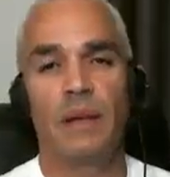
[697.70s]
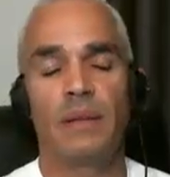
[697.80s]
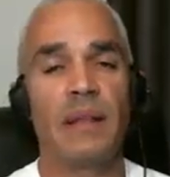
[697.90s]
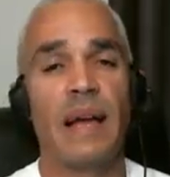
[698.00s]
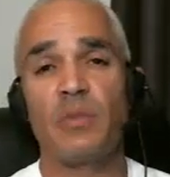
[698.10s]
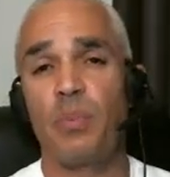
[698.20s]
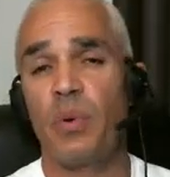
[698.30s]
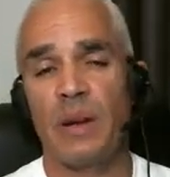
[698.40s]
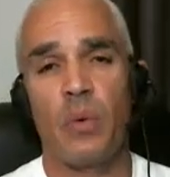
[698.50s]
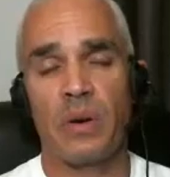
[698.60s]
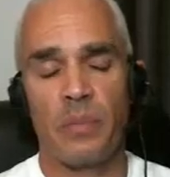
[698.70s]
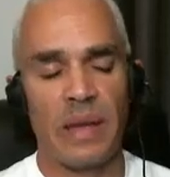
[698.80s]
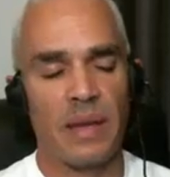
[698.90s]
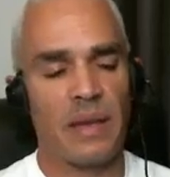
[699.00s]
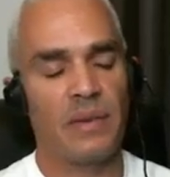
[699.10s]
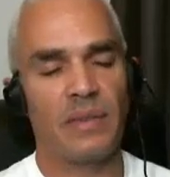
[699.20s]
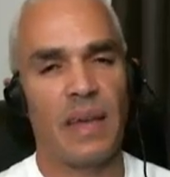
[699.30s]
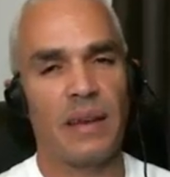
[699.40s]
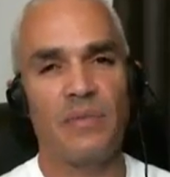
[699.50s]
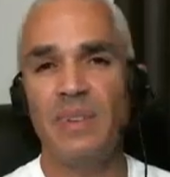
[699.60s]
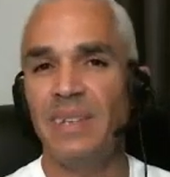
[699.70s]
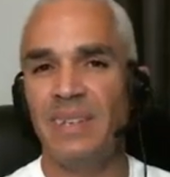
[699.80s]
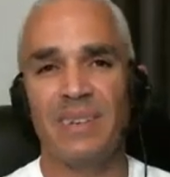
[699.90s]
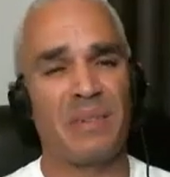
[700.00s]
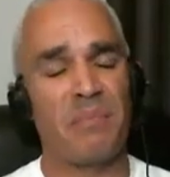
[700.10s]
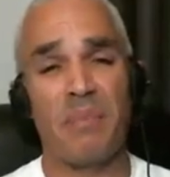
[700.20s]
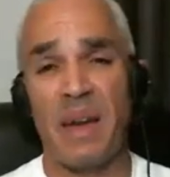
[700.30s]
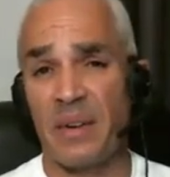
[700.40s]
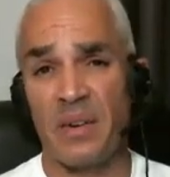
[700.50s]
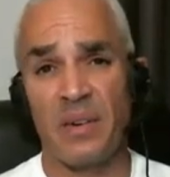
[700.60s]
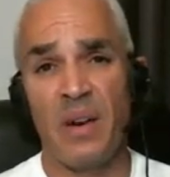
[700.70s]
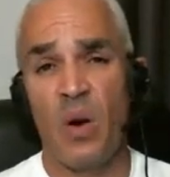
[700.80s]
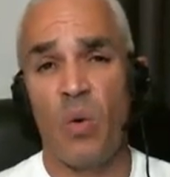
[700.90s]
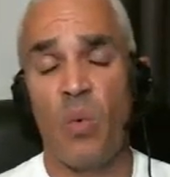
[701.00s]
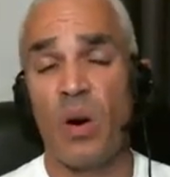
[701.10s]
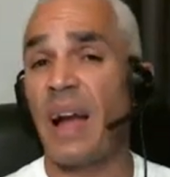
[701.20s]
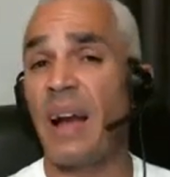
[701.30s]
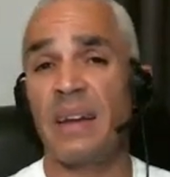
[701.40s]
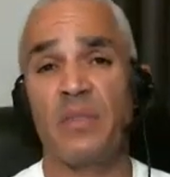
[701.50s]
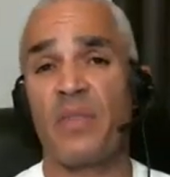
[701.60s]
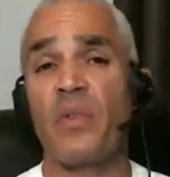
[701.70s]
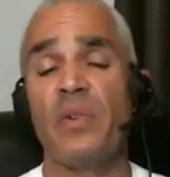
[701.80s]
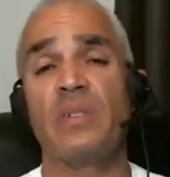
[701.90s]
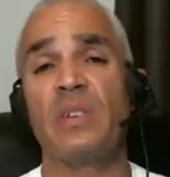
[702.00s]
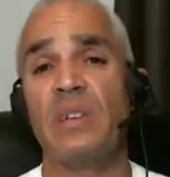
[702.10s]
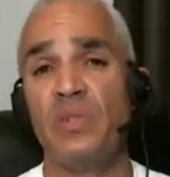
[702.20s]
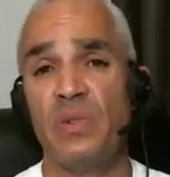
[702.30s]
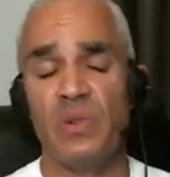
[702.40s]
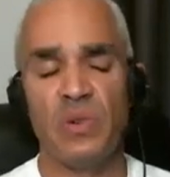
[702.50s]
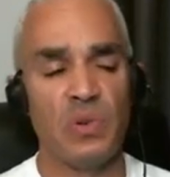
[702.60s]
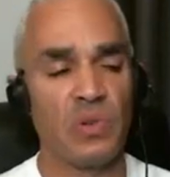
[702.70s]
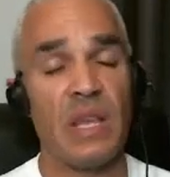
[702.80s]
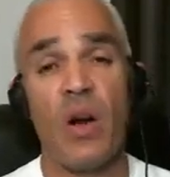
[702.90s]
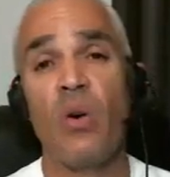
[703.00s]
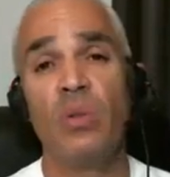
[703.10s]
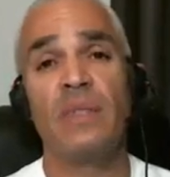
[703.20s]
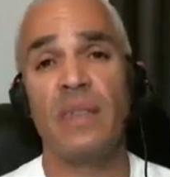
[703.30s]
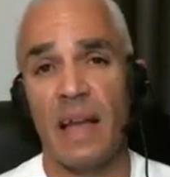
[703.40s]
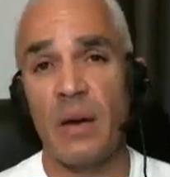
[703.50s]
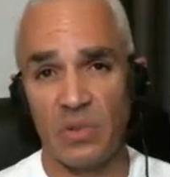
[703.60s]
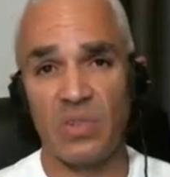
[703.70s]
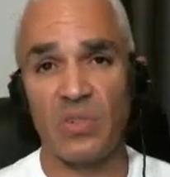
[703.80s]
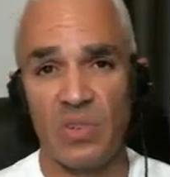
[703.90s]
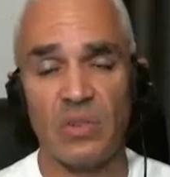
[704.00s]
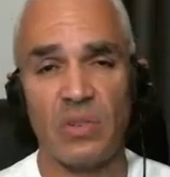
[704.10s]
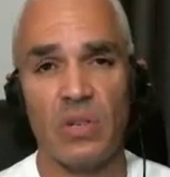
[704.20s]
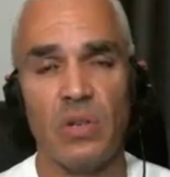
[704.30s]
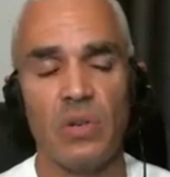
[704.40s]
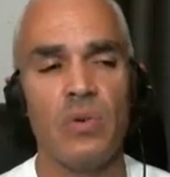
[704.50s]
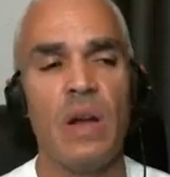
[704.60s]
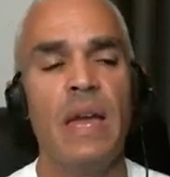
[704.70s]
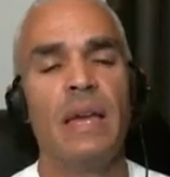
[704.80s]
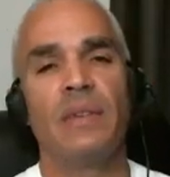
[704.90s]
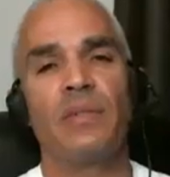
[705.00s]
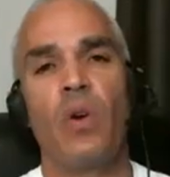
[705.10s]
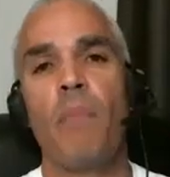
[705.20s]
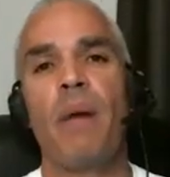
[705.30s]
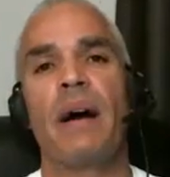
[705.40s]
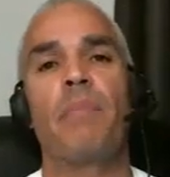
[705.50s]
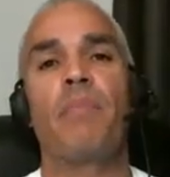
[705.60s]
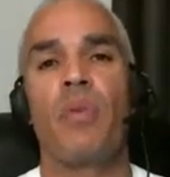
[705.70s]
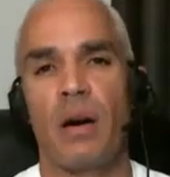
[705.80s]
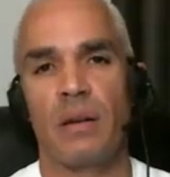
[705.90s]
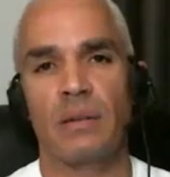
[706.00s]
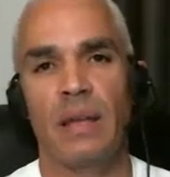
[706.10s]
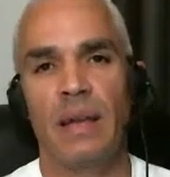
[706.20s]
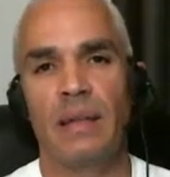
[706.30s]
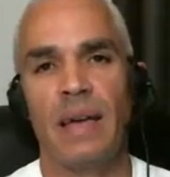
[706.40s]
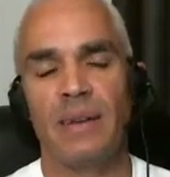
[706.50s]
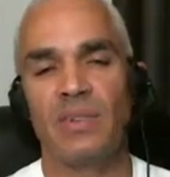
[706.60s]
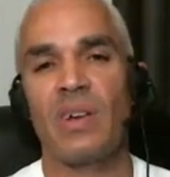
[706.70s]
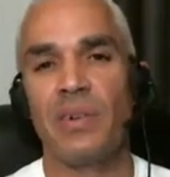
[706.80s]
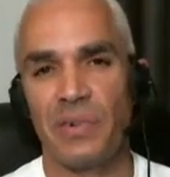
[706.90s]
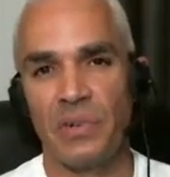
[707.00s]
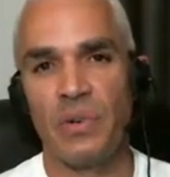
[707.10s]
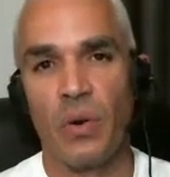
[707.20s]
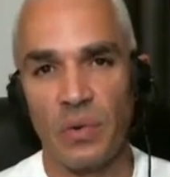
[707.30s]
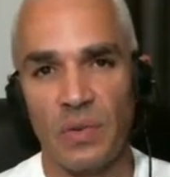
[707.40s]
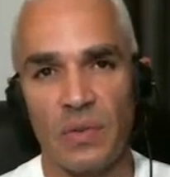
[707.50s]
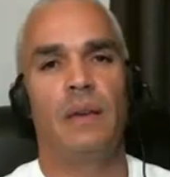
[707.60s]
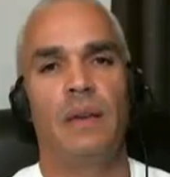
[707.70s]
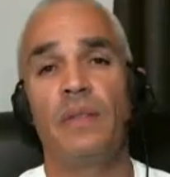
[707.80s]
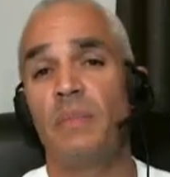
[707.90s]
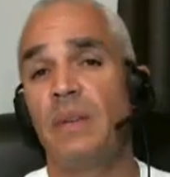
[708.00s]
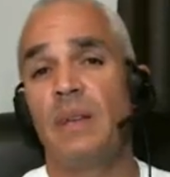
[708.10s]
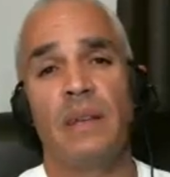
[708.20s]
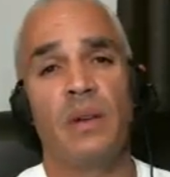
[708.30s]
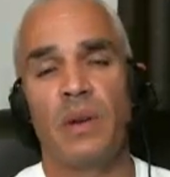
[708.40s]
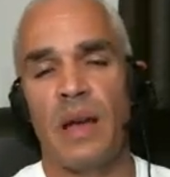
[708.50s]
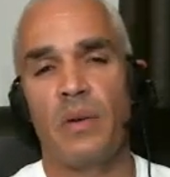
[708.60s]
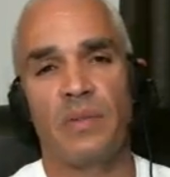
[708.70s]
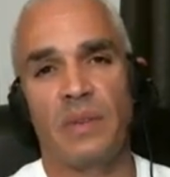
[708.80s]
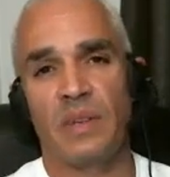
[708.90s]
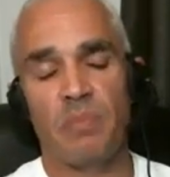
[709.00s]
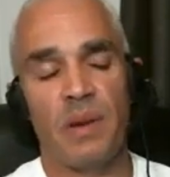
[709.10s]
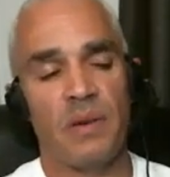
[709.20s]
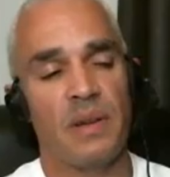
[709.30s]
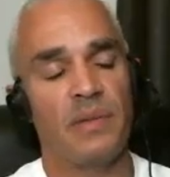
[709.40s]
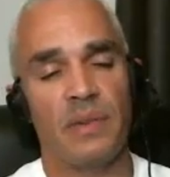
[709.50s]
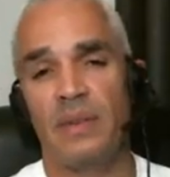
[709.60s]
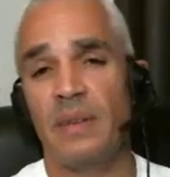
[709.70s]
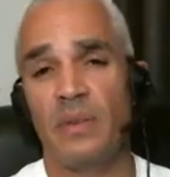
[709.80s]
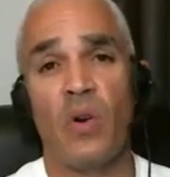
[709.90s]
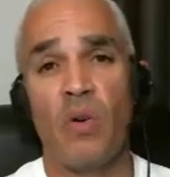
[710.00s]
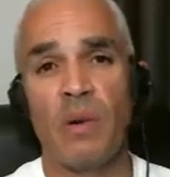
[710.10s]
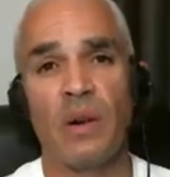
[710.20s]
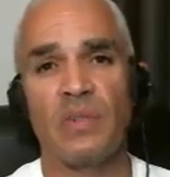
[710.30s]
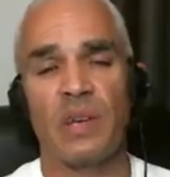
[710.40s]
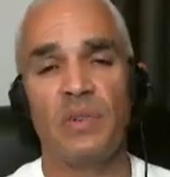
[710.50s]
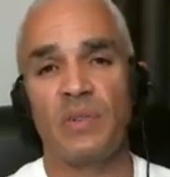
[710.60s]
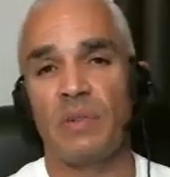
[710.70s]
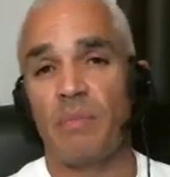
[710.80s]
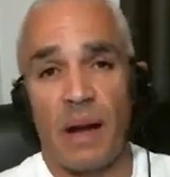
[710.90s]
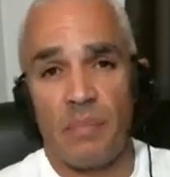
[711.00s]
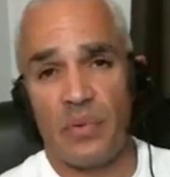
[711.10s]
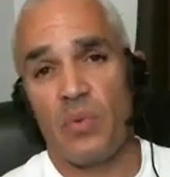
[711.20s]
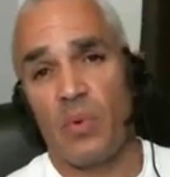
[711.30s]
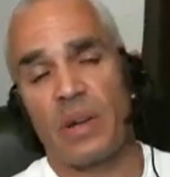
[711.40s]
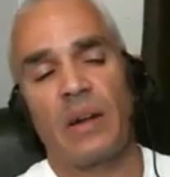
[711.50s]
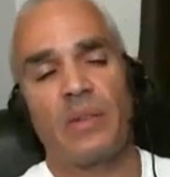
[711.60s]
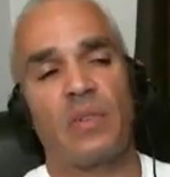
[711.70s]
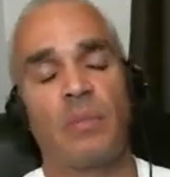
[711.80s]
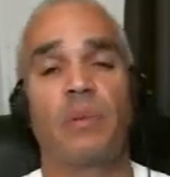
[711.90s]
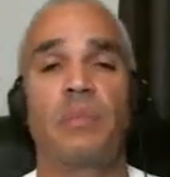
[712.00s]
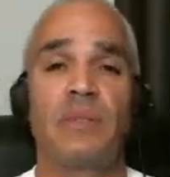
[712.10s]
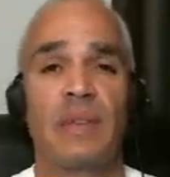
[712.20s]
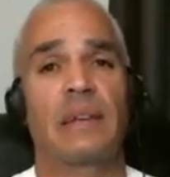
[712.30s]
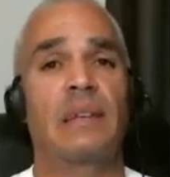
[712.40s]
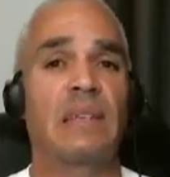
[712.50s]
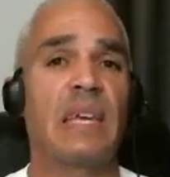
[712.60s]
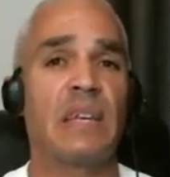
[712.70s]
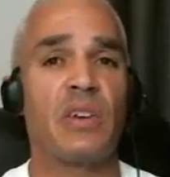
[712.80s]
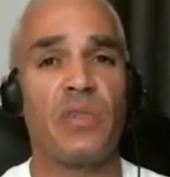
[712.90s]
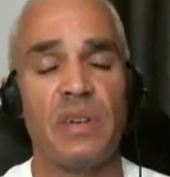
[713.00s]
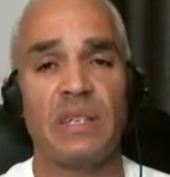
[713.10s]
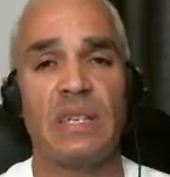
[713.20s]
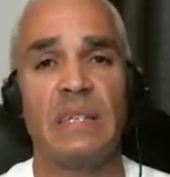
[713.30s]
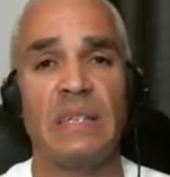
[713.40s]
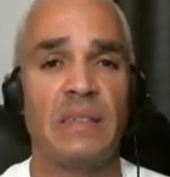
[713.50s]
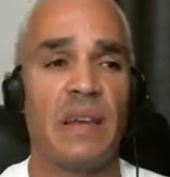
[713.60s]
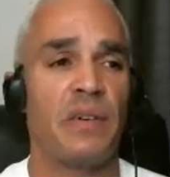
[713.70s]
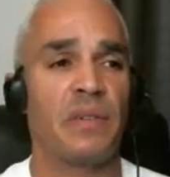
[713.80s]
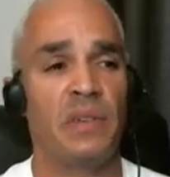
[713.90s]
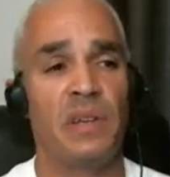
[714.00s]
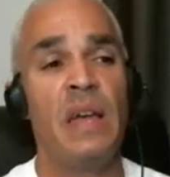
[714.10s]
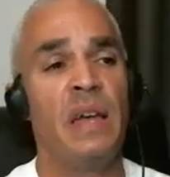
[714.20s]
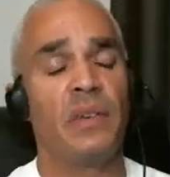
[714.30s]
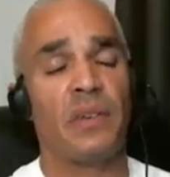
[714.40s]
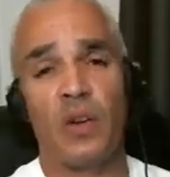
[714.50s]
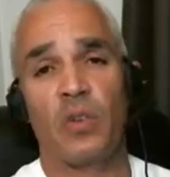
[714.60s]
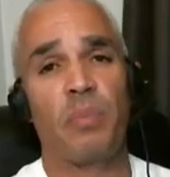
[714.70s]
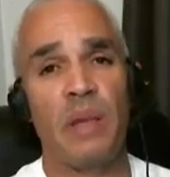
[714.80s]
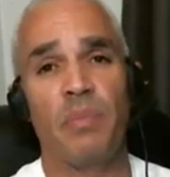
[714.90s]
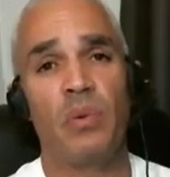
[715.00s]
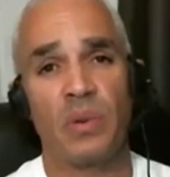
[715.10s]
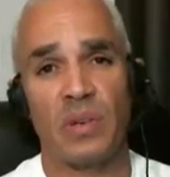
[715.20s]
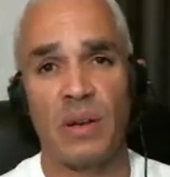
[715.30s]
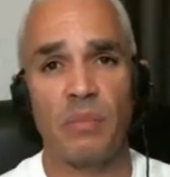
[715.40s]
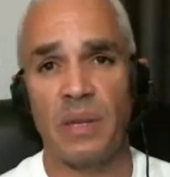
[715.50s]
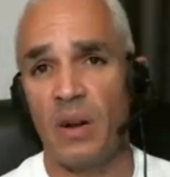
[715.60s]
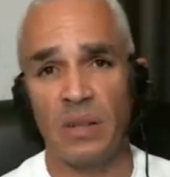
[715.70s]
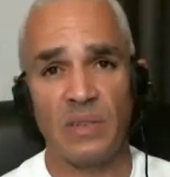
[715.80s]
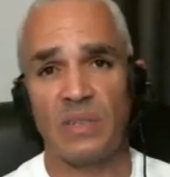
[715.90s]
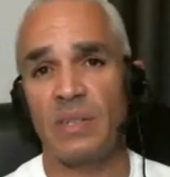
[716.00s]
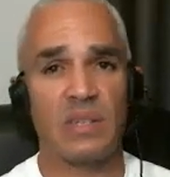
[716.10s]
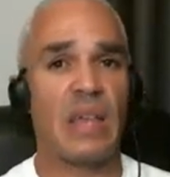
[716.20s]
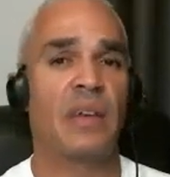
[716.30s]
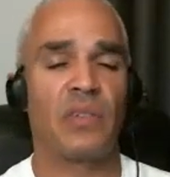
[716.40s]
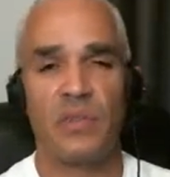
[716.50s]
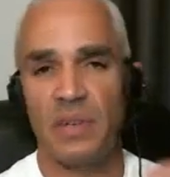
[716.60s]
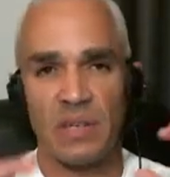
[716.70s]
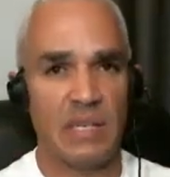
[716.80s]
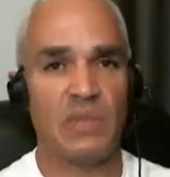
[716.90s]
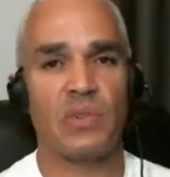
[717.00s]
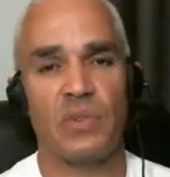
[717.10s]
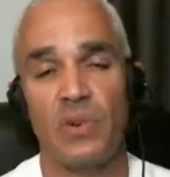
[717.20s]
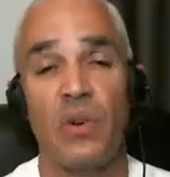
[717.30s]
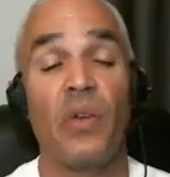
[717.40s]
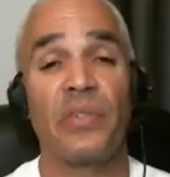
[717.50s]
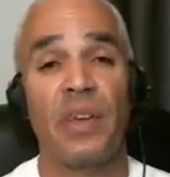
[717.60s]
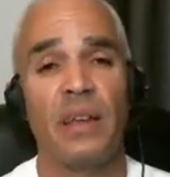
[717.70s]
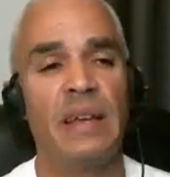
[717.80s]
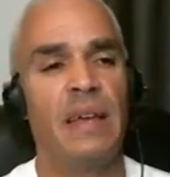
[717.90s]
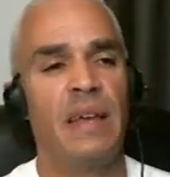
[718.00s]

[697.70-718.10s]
The last point I want to make is that it really doesn't matter what kind of creatine you use. The only thing I would suggest to you is don't buy a product that is underdosed. In the beginning, when I was inexperienced and didn't know much, I used to buy pre-workout supplements that contained creatine in there, and the salespeople would tell me, oh, listen, this has creatine, so you're all set.